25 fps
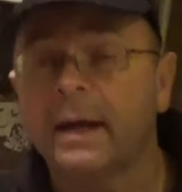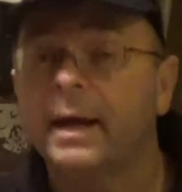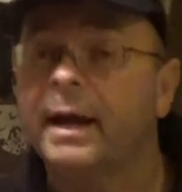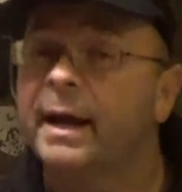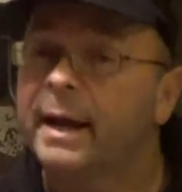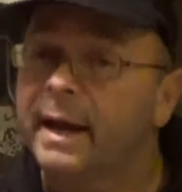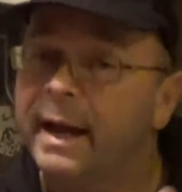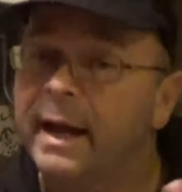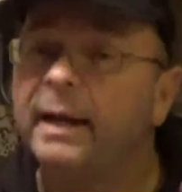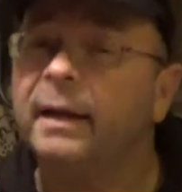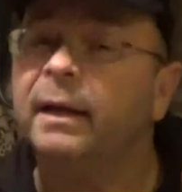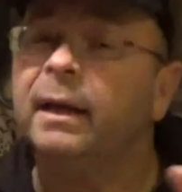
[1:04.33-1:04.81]

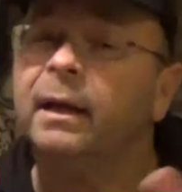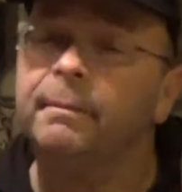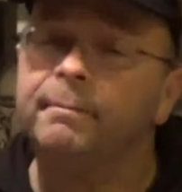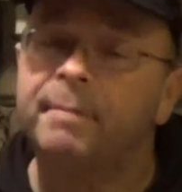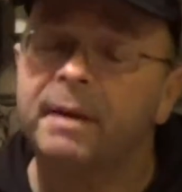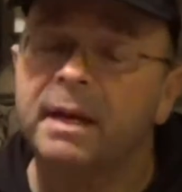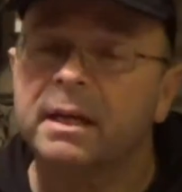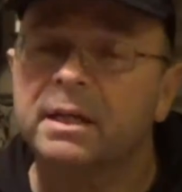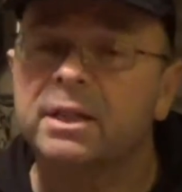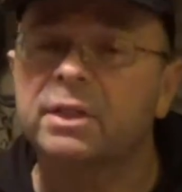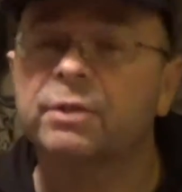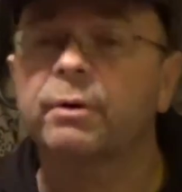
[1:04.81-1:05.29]
It can be a
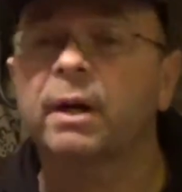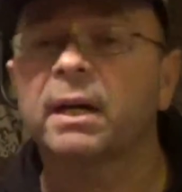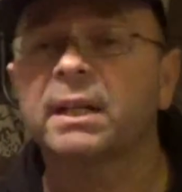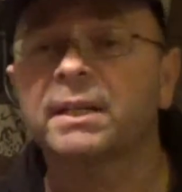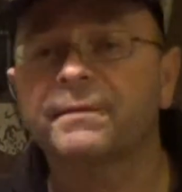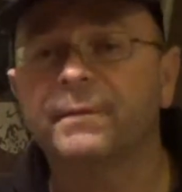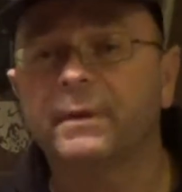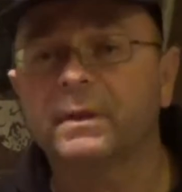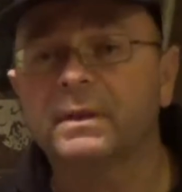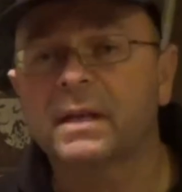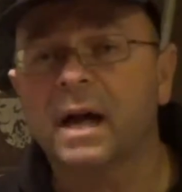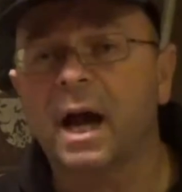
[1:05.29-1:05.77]
stressful
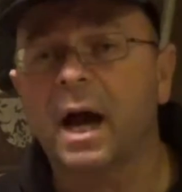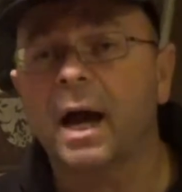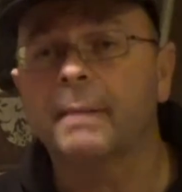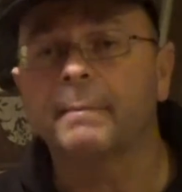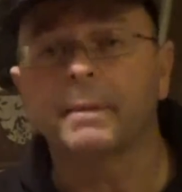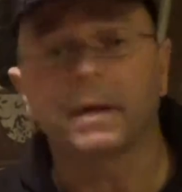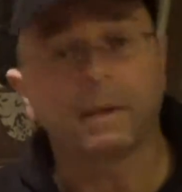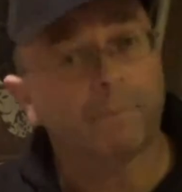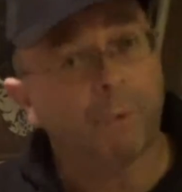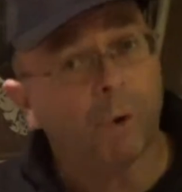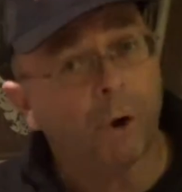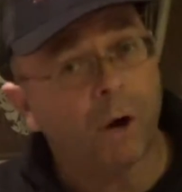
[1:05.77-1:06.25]
time in a
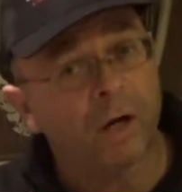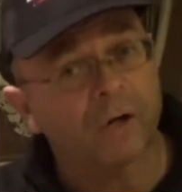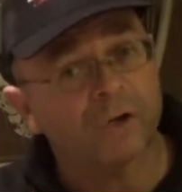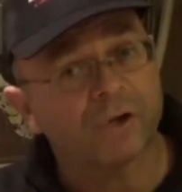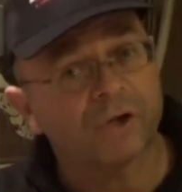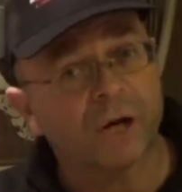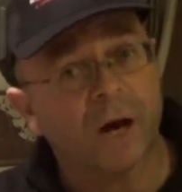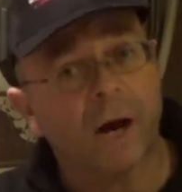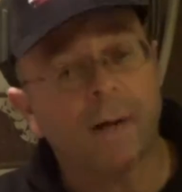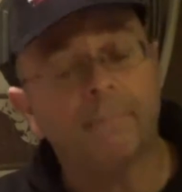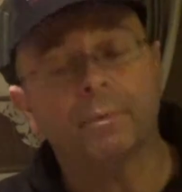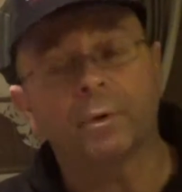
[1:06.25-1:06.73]
pawn
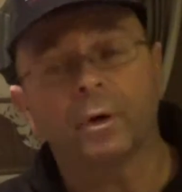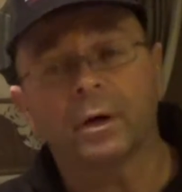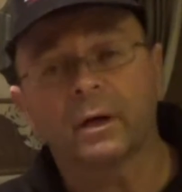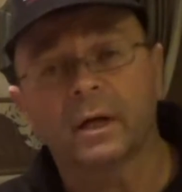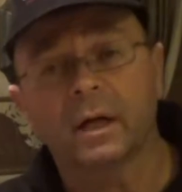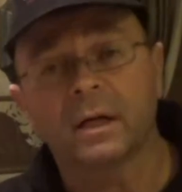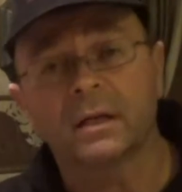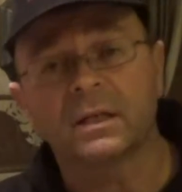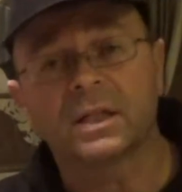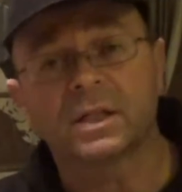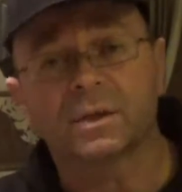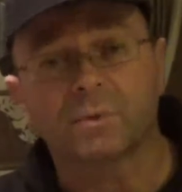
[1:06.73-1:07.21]
shop or a gun
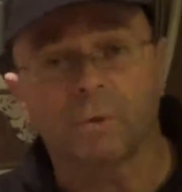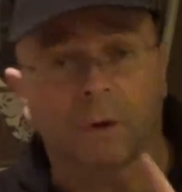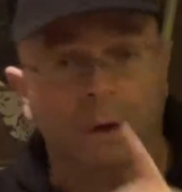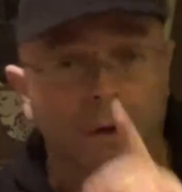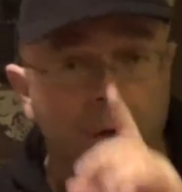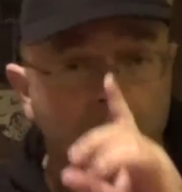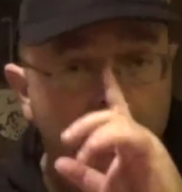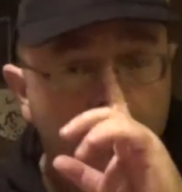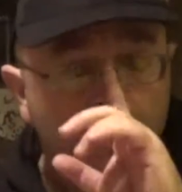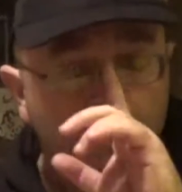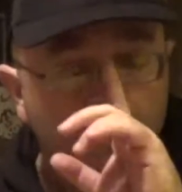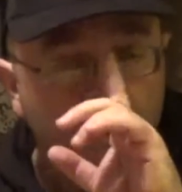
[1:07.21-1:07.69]
store
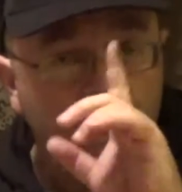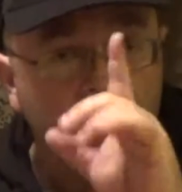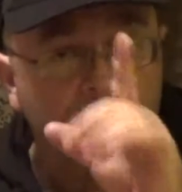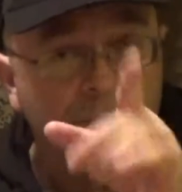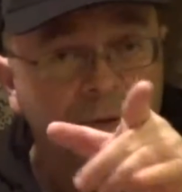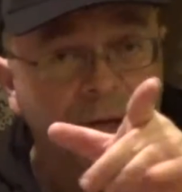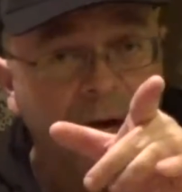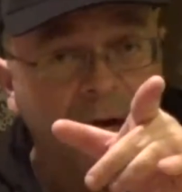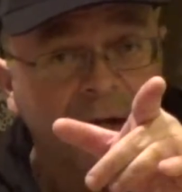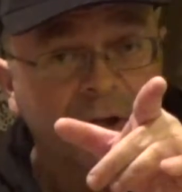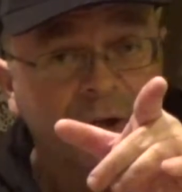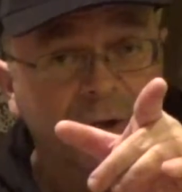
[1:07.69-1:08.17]
when you've
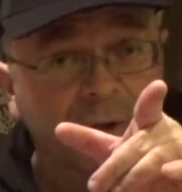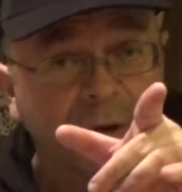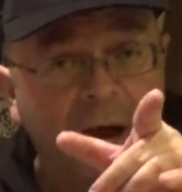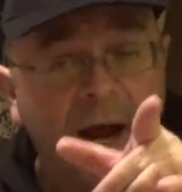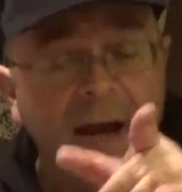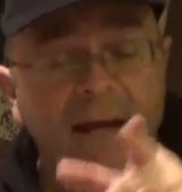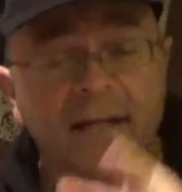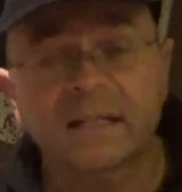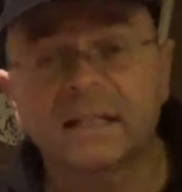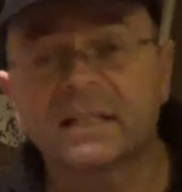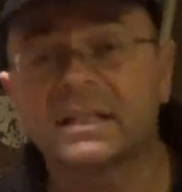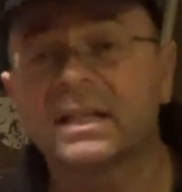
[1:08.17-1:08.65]
got your
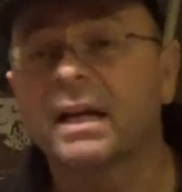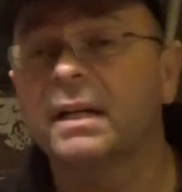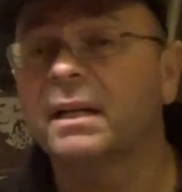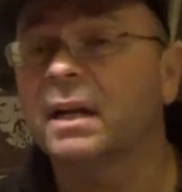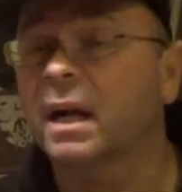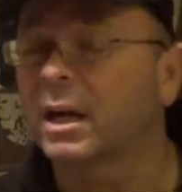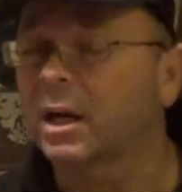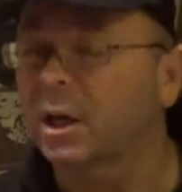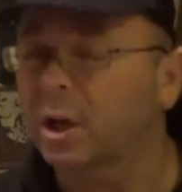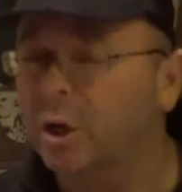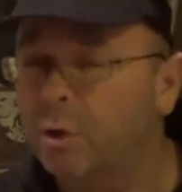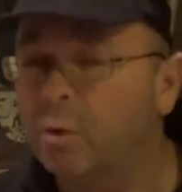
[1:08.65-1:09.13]
eyes set on a
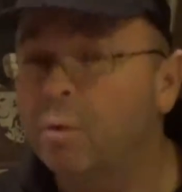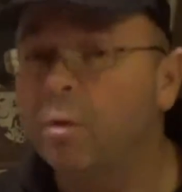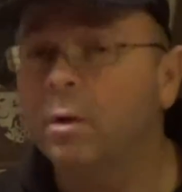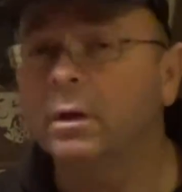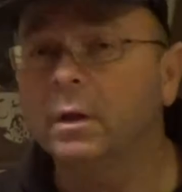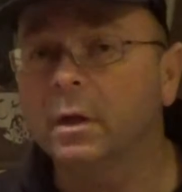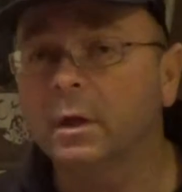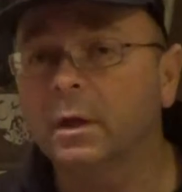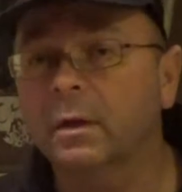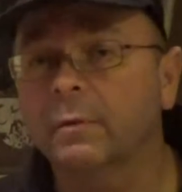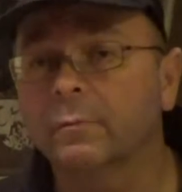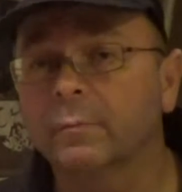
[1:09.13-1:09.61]
cool
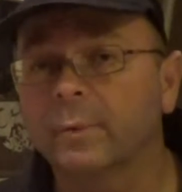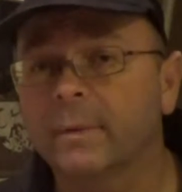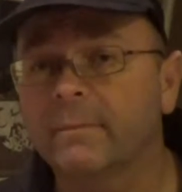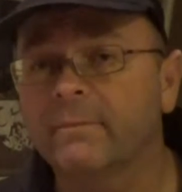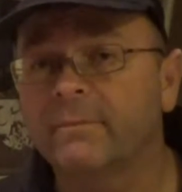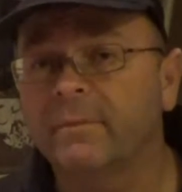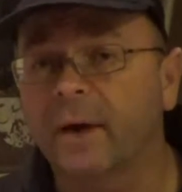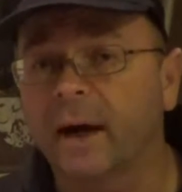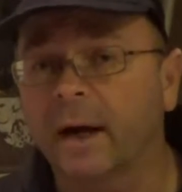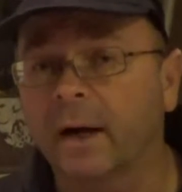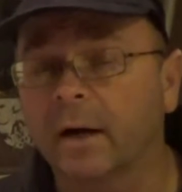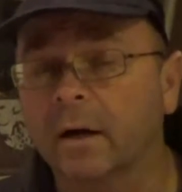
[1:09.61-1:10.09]
looking
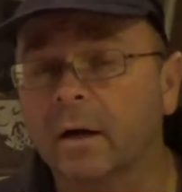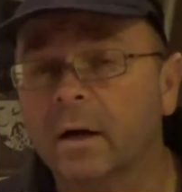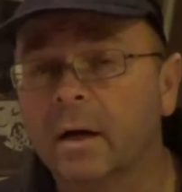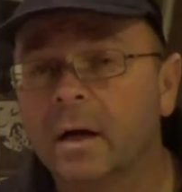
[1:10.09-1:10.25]
rimfire,